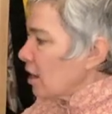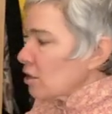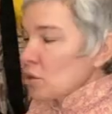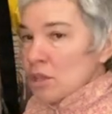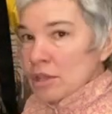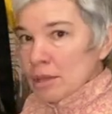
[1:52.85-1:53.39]

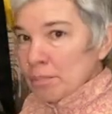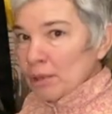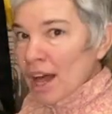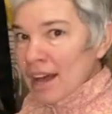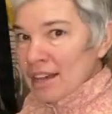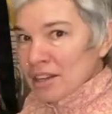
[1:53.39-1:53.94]
so that the
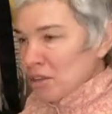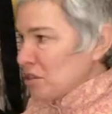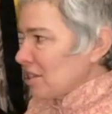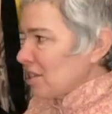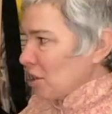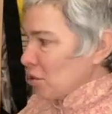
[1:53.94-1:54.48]
plug could
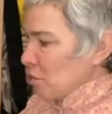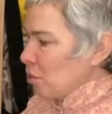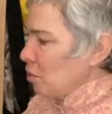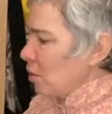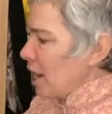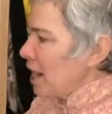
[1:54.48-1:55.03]
stick
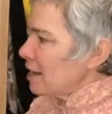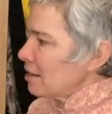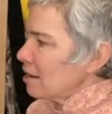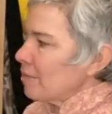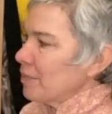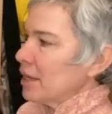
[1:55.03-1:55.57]
through, right?
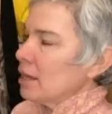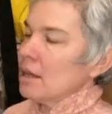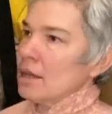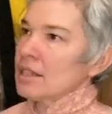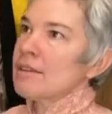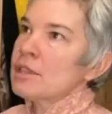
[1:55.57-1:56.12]

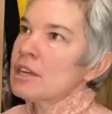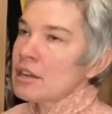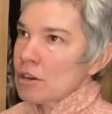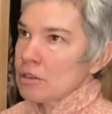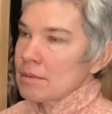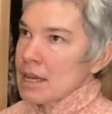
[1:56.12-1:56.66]
Except
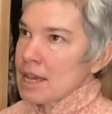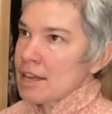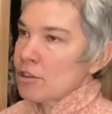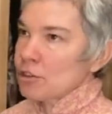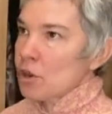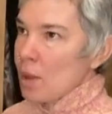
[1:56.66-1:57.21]
it didn't occur to me
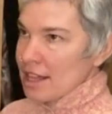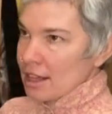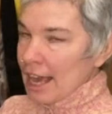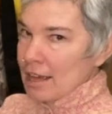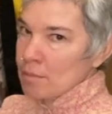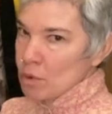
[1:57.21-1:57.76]
that there's no way then
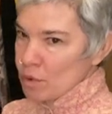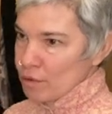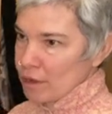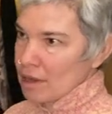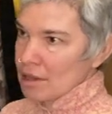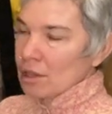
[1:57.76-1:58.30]
that I can
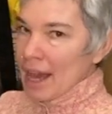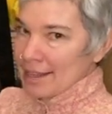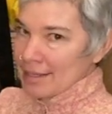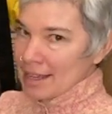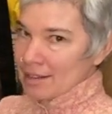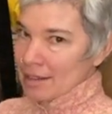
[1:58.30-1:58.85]
move the
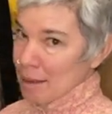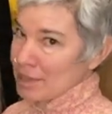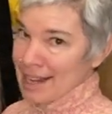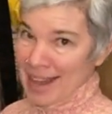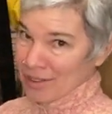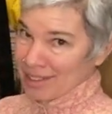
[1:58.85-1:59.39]
lights easily up
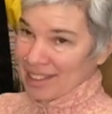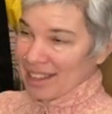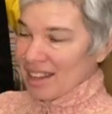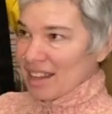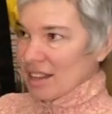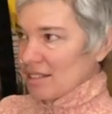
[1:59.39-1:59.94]
and down,
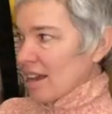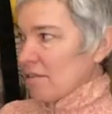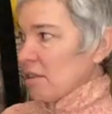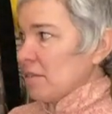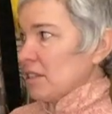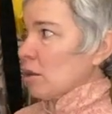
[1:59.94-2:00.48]
because it's kind of in a fixed